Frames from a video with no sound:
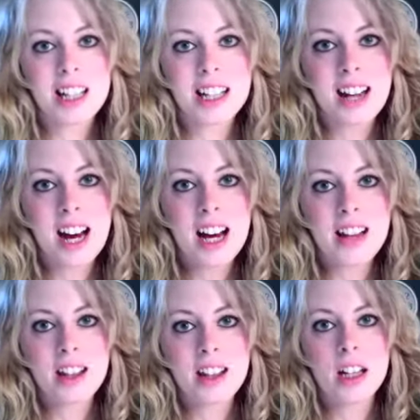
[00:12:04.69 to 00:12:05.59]
Click
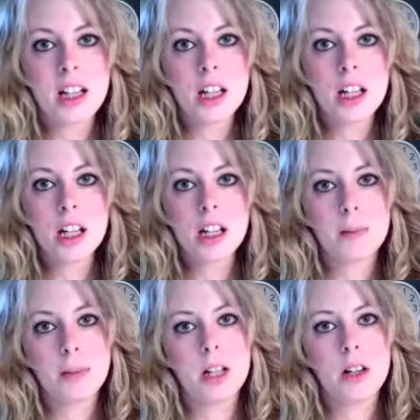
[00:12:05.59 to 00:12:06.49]
on the link
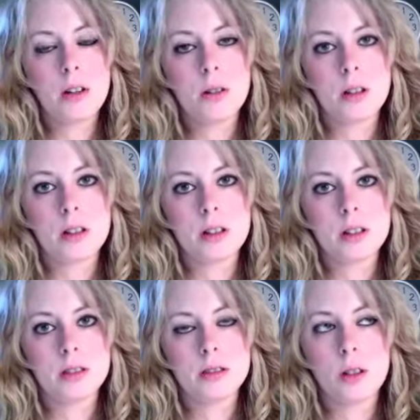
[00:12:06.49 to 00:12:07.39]
below
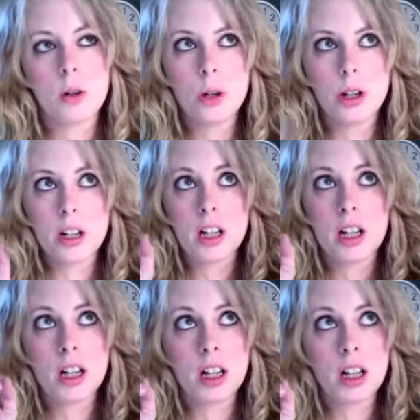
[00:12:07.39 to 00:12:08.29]
or
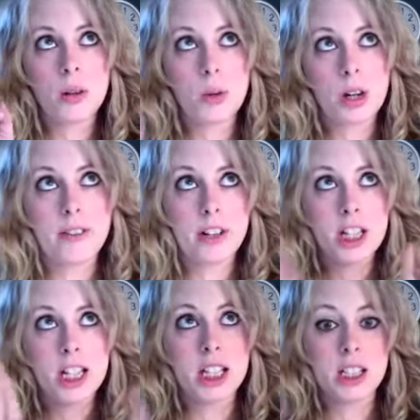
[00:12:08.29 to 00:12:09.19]
wherever it
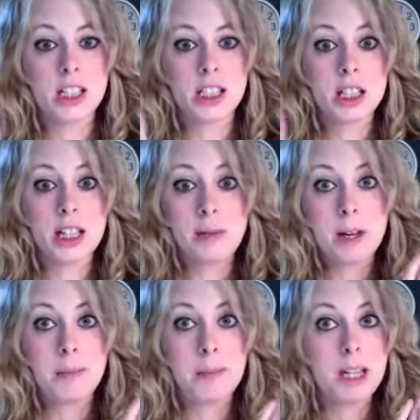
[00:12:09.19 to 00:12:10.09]
is. It
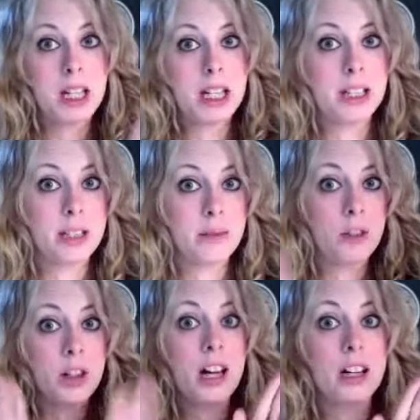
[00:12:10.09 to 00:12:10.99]
might be
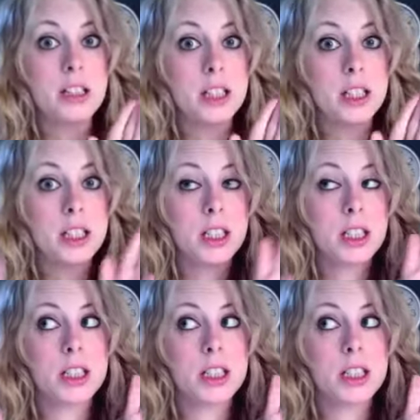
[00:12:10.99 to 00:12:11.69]
somewhere else.